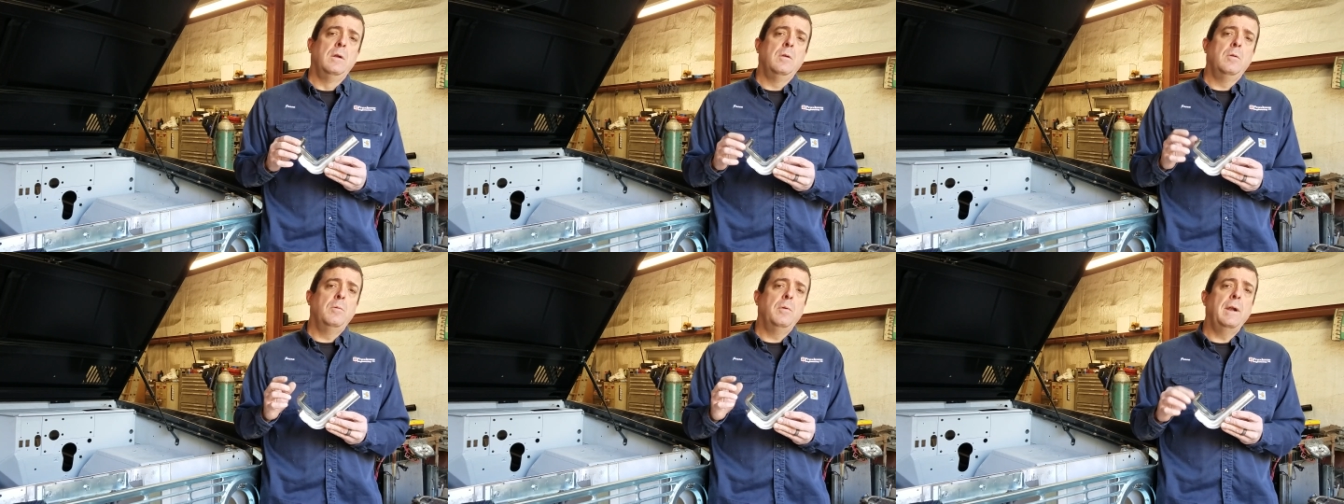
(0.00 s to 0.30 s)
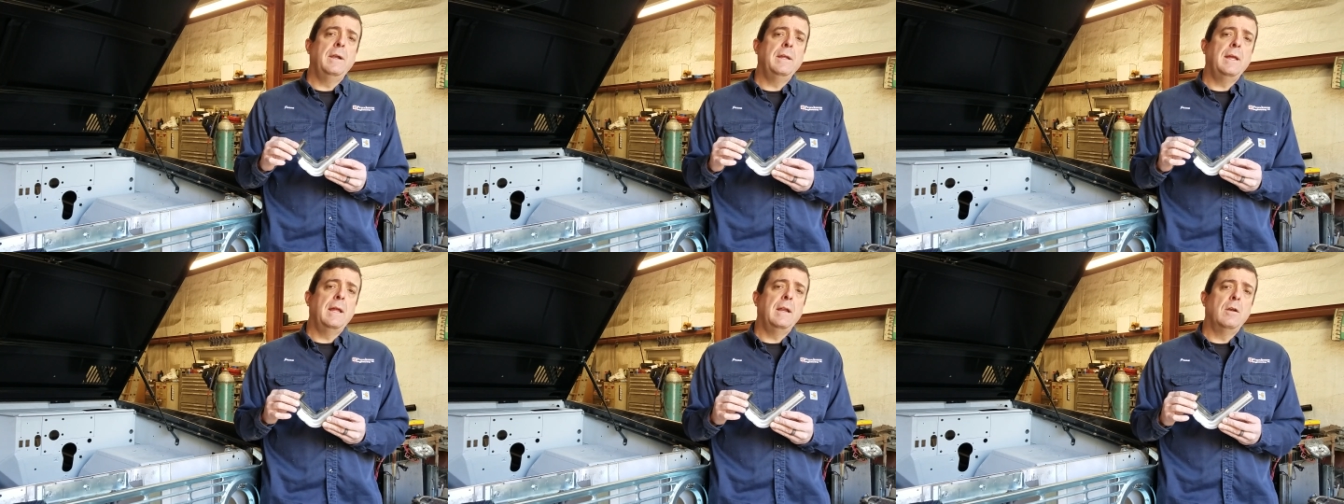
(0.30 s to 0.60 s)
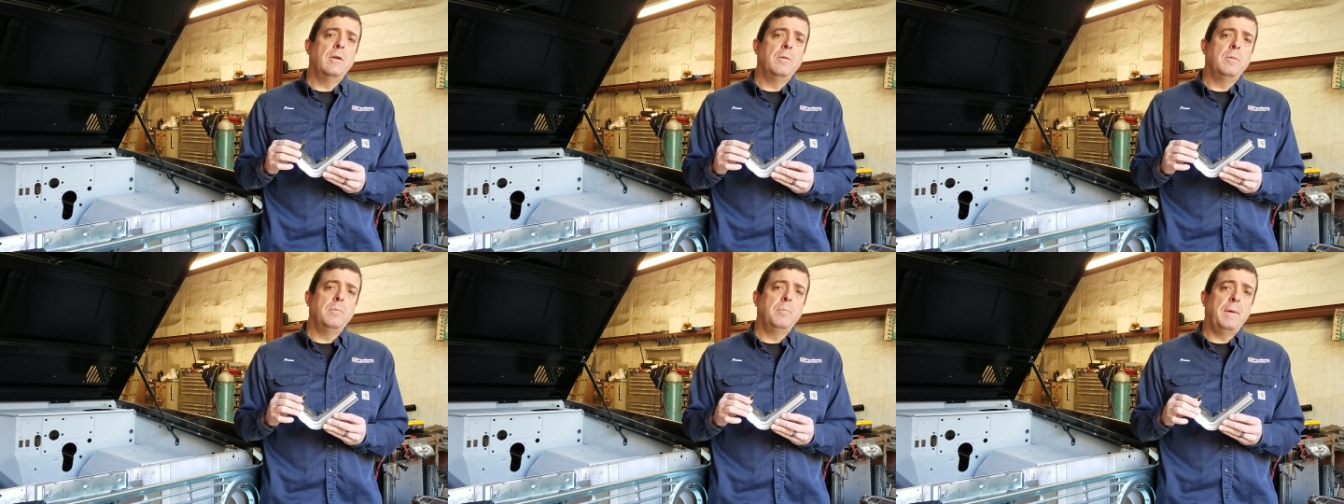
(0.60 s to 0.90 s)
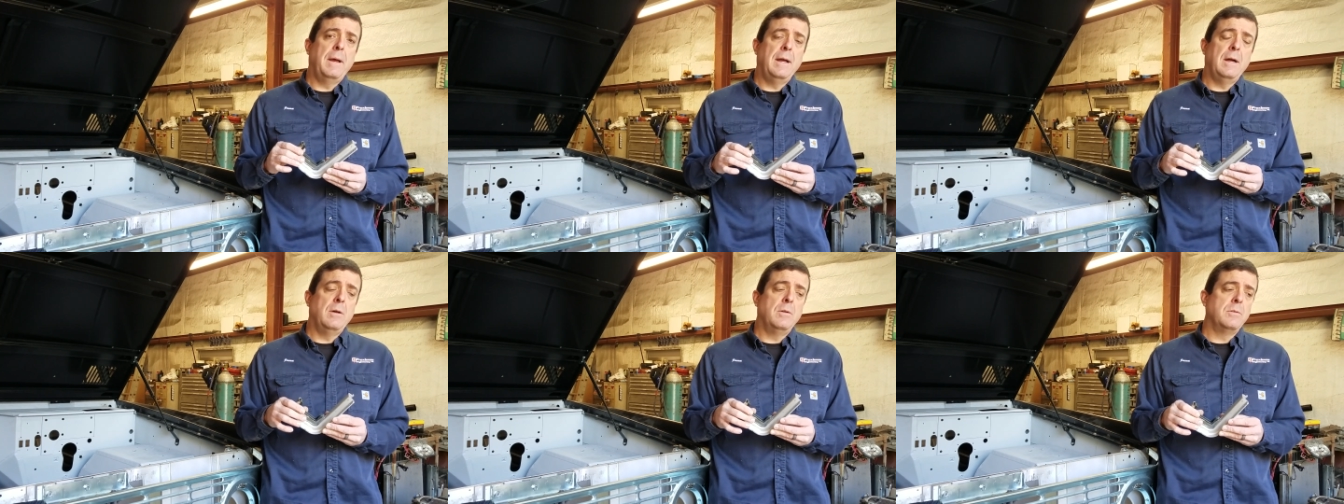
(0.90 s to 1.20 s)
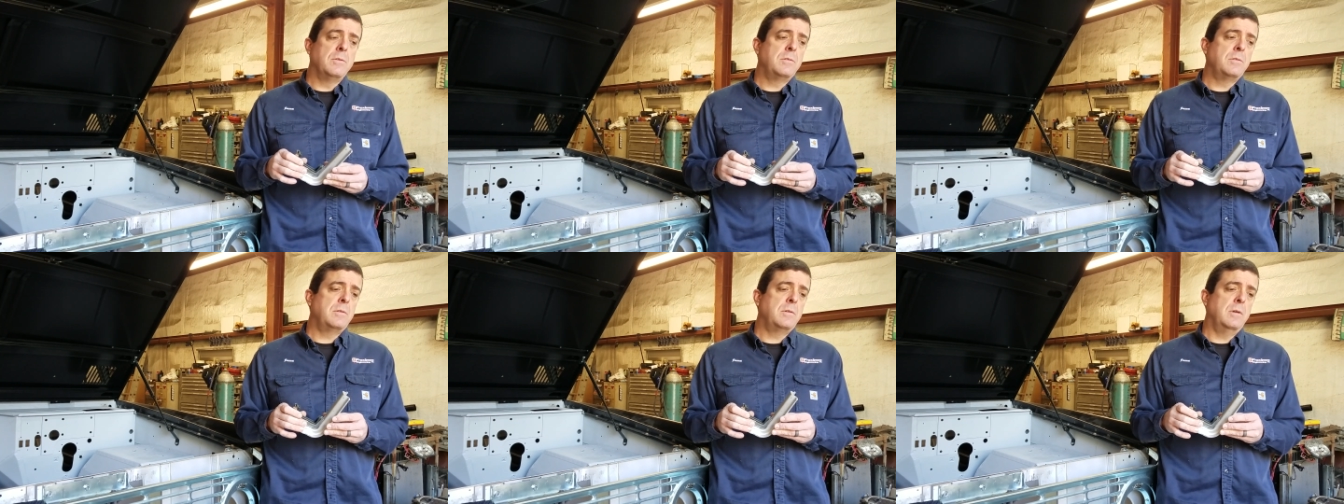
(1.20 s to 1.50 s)
radiator
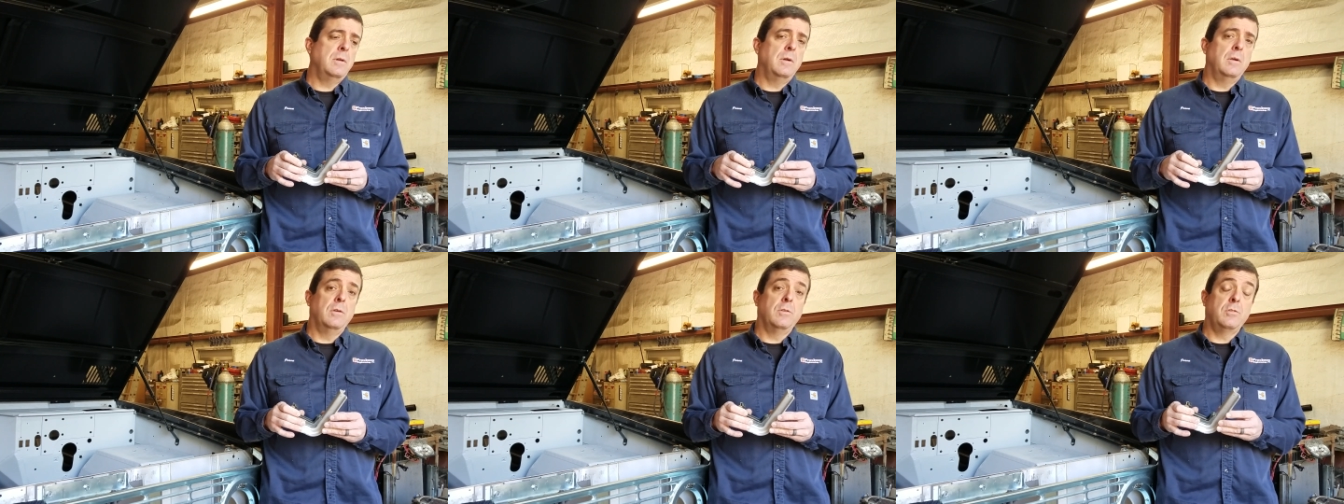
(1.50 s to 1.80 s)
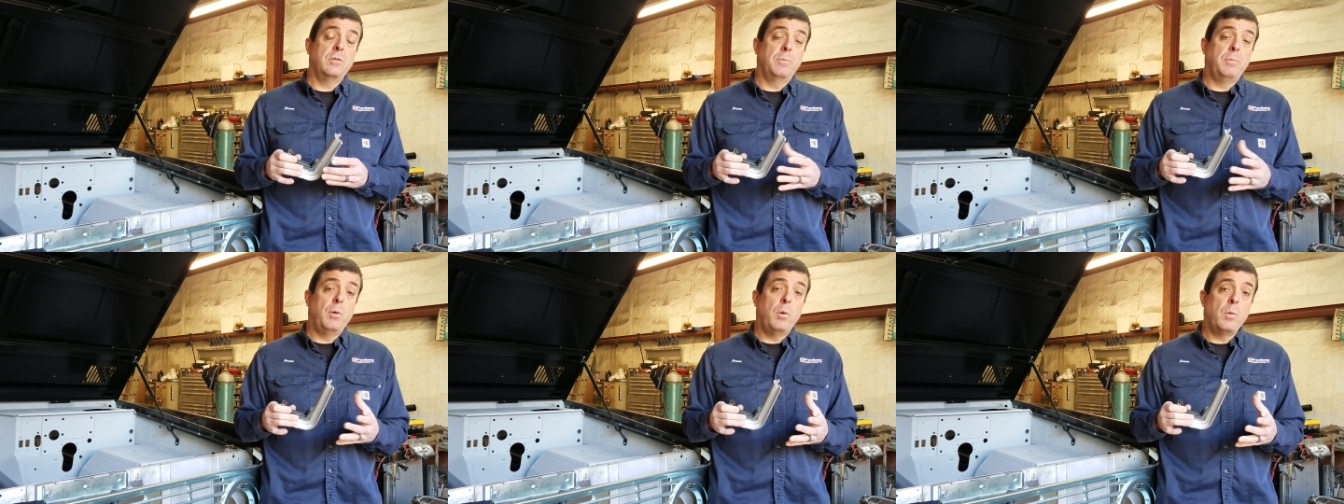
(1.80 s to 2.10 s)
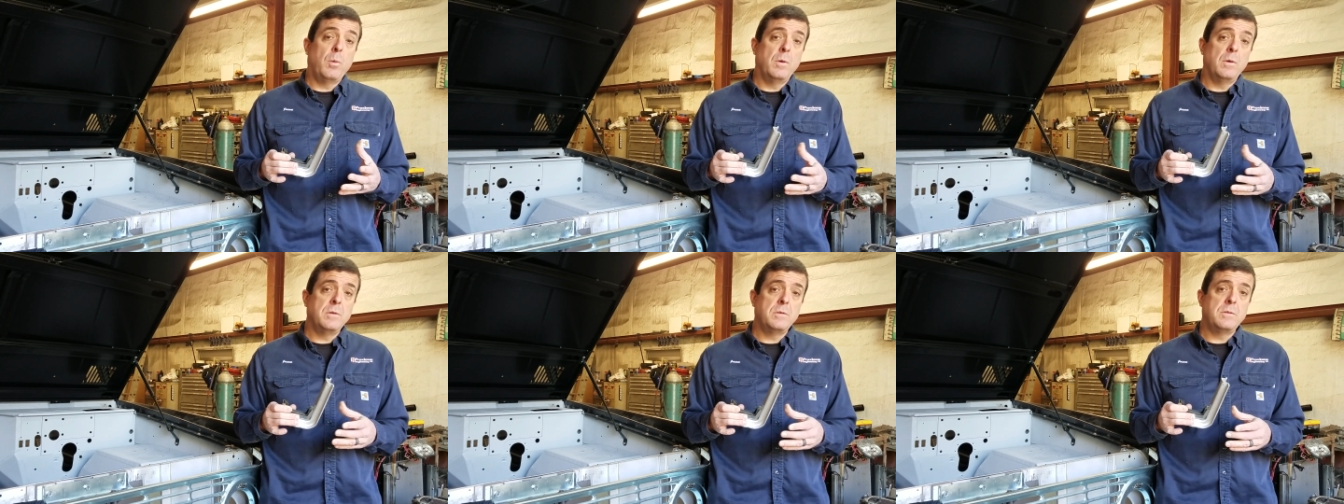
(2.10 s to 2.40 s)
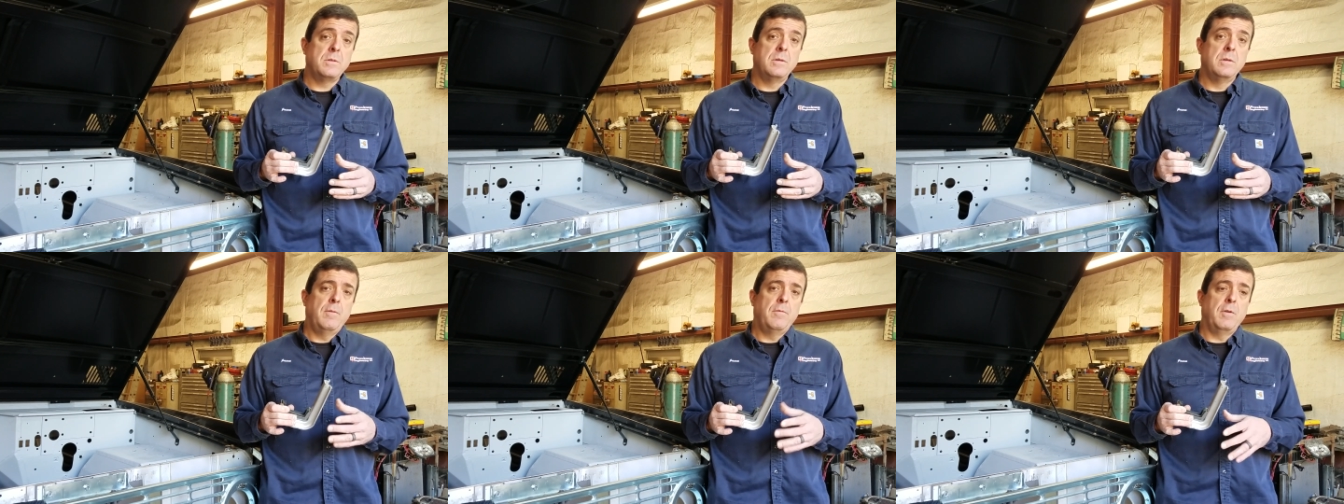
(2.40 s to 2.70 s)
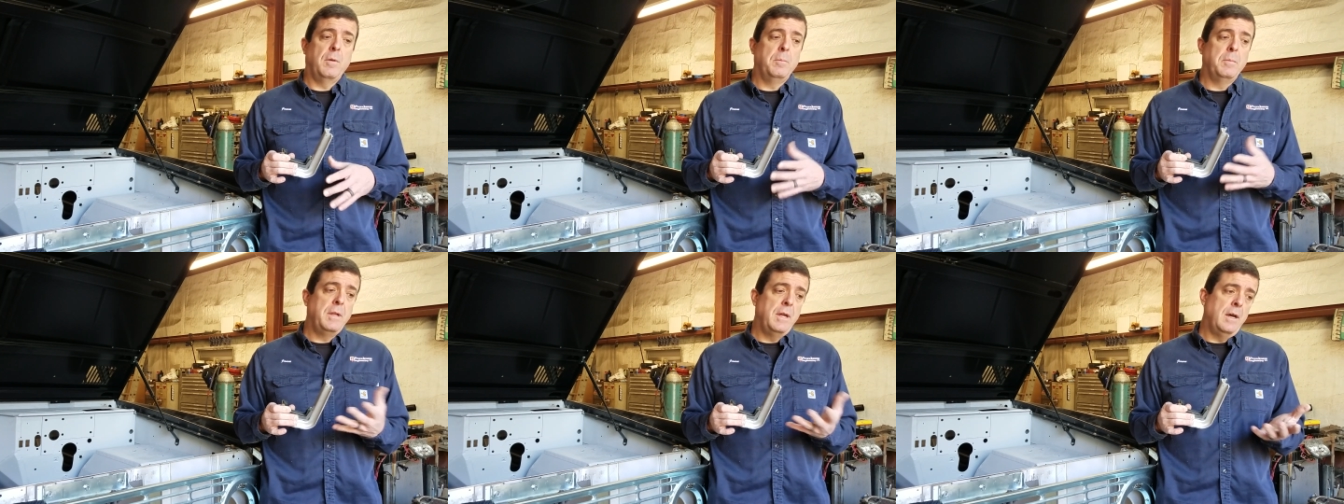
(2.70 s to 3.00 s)
mounts or uh, supports
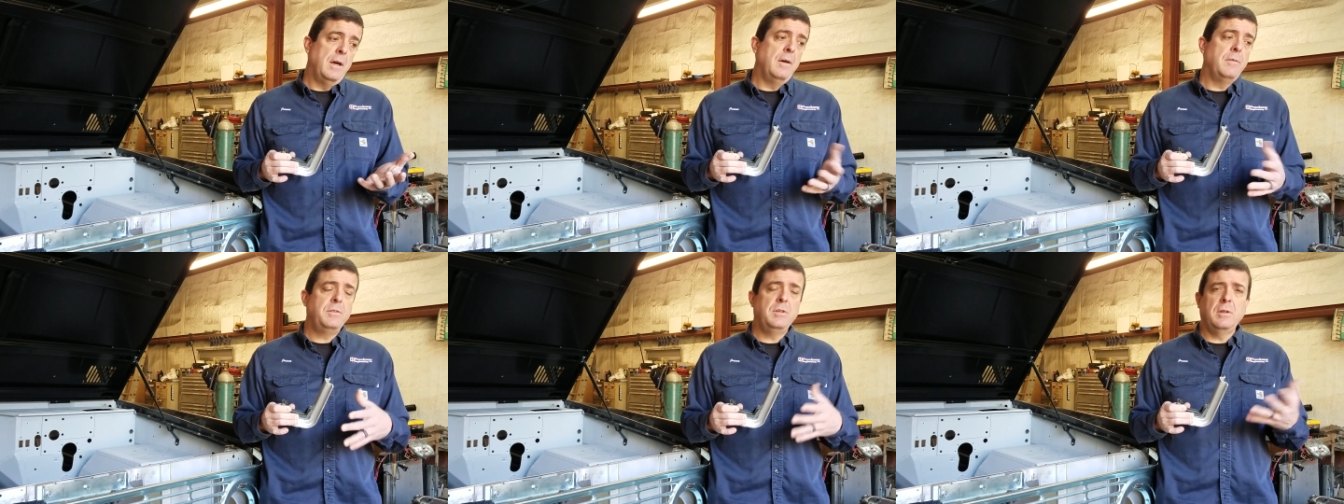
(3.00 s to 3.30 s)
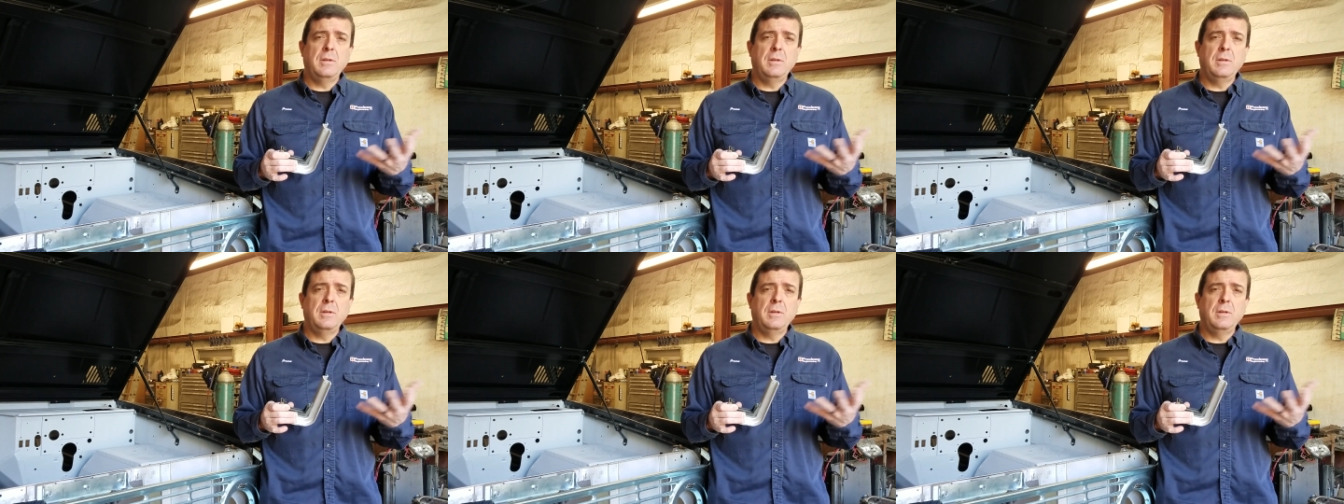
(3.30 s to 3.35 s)
from Duff's.